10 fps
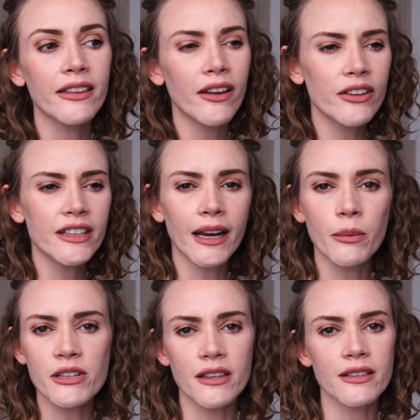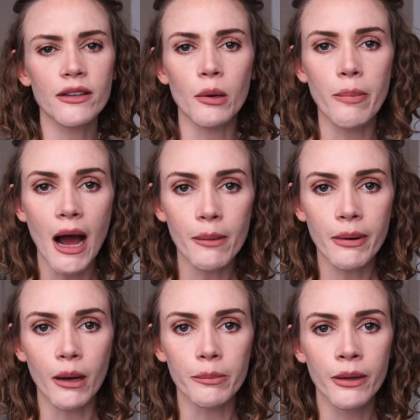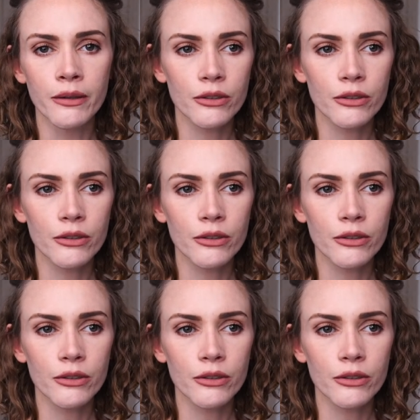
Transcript: The other day I went to this little pop-up